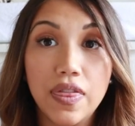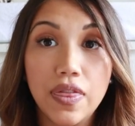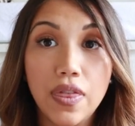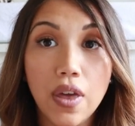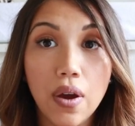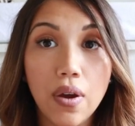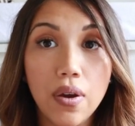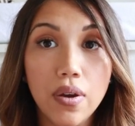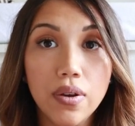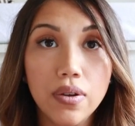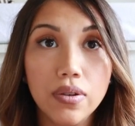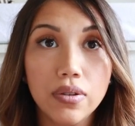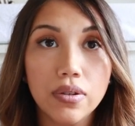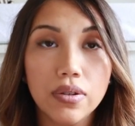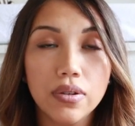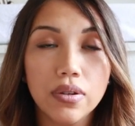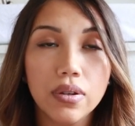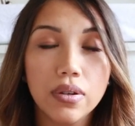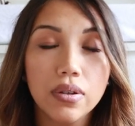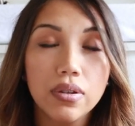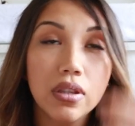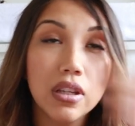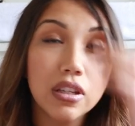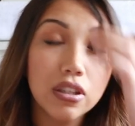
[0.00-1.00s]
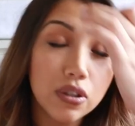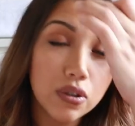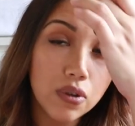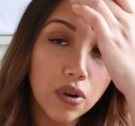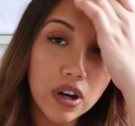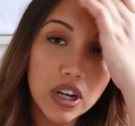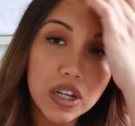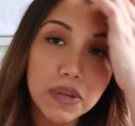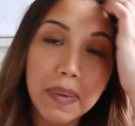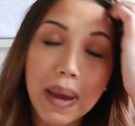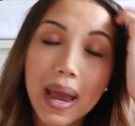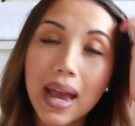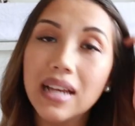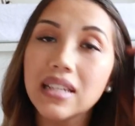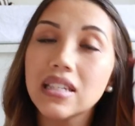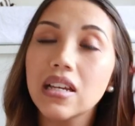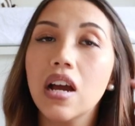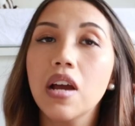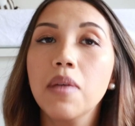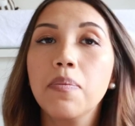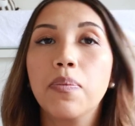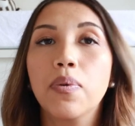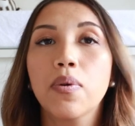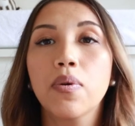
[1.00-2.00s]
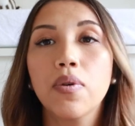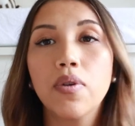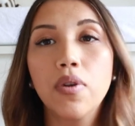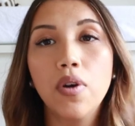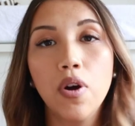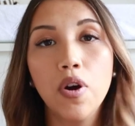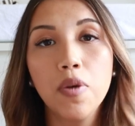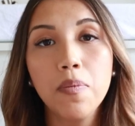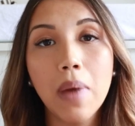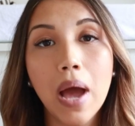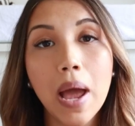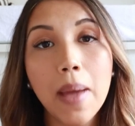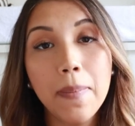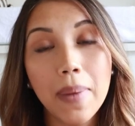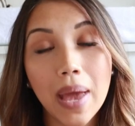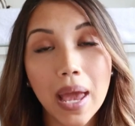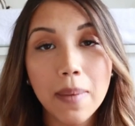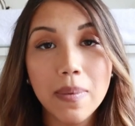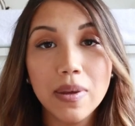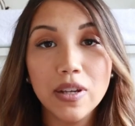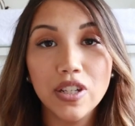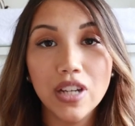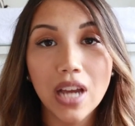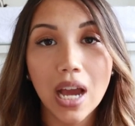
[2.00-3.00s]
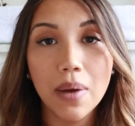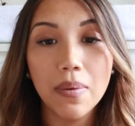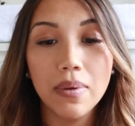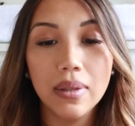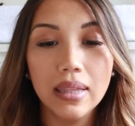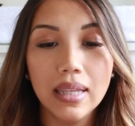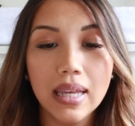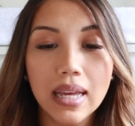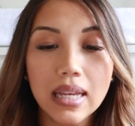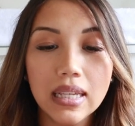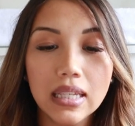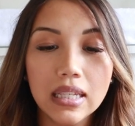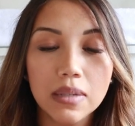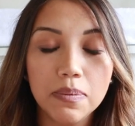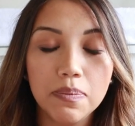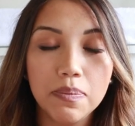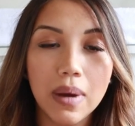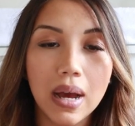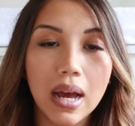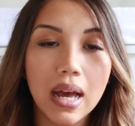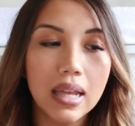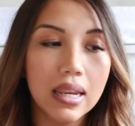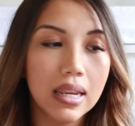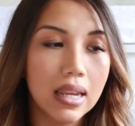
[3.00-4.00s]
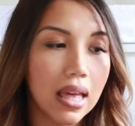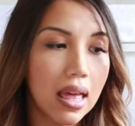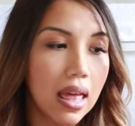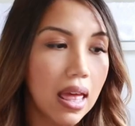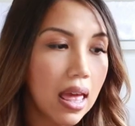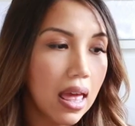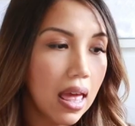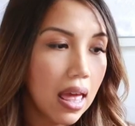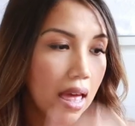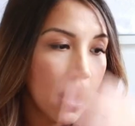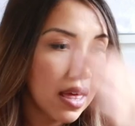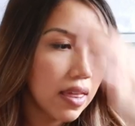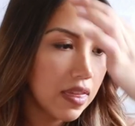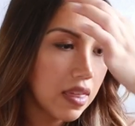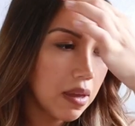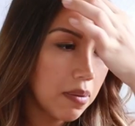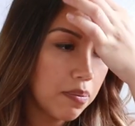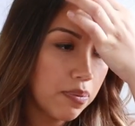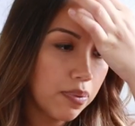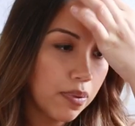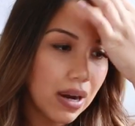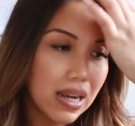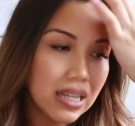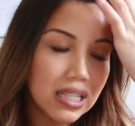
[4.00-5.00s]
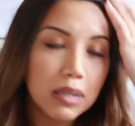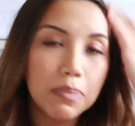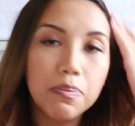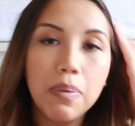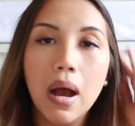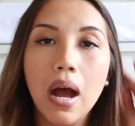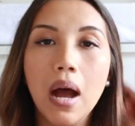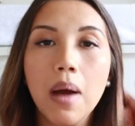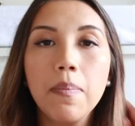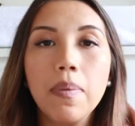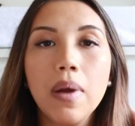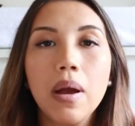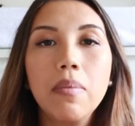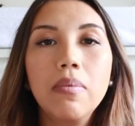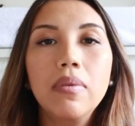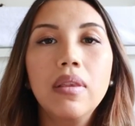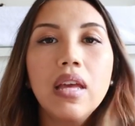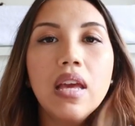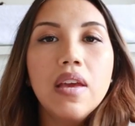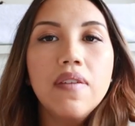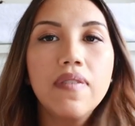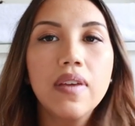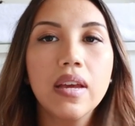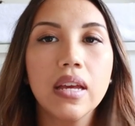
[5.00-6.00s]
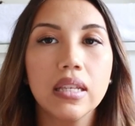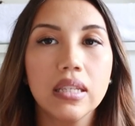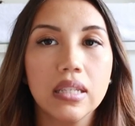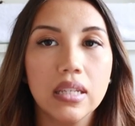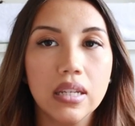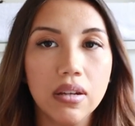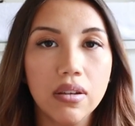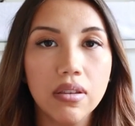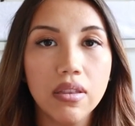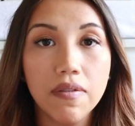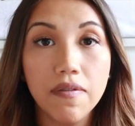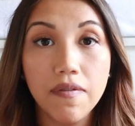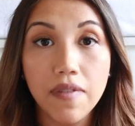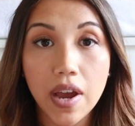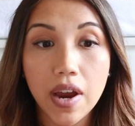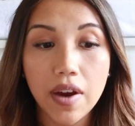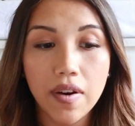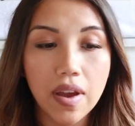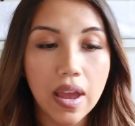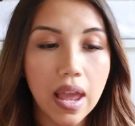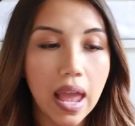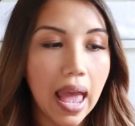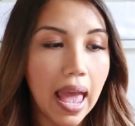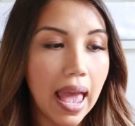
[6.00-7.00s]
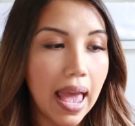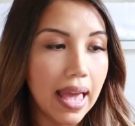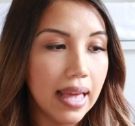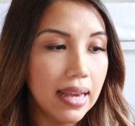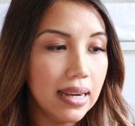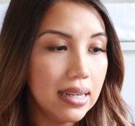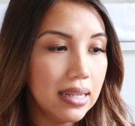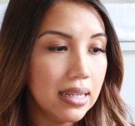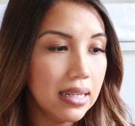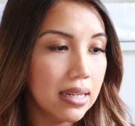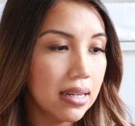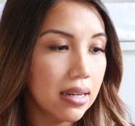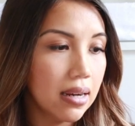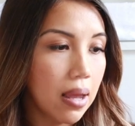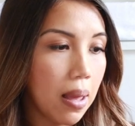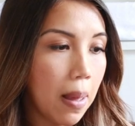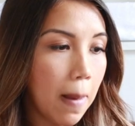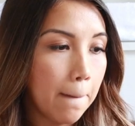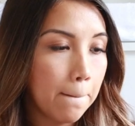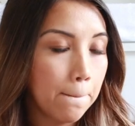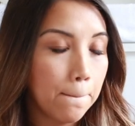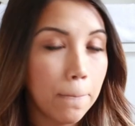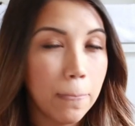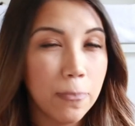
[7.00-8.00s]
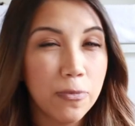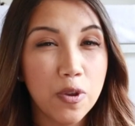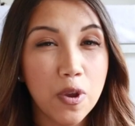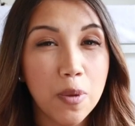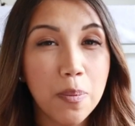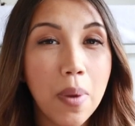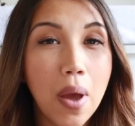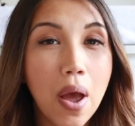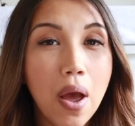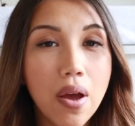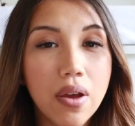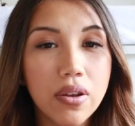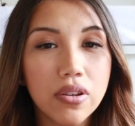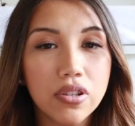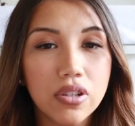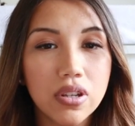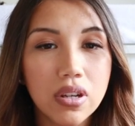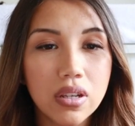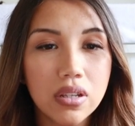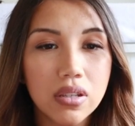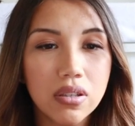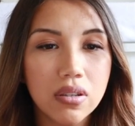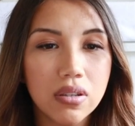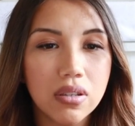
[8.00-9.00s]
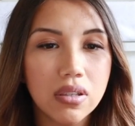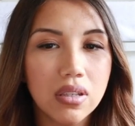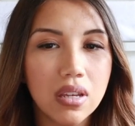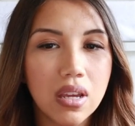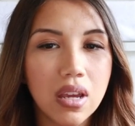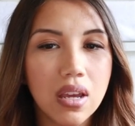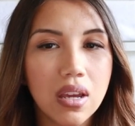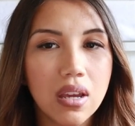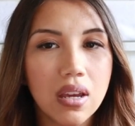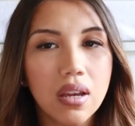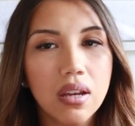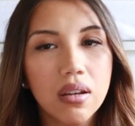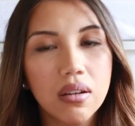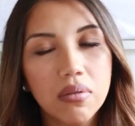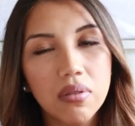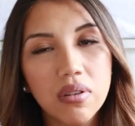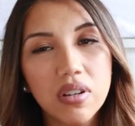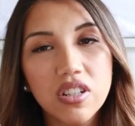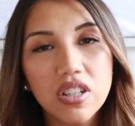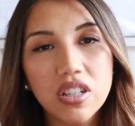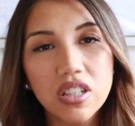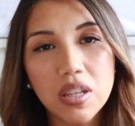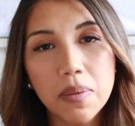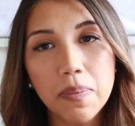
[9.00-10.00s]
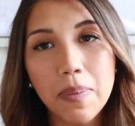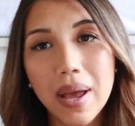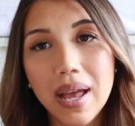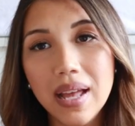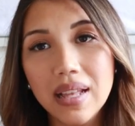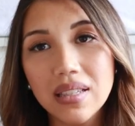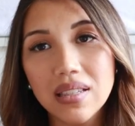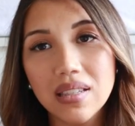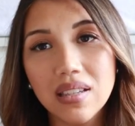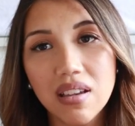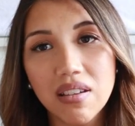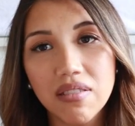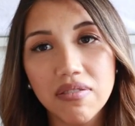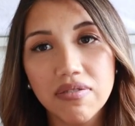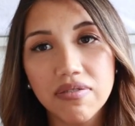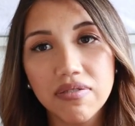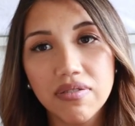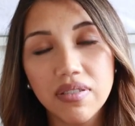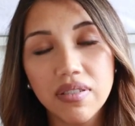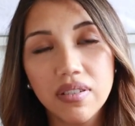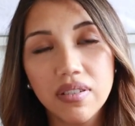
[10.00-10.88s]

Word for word: those the storage bags I put on my baby shower list, but the breast pump I'm leaving until the very end to purchase, to see, well, it just depends if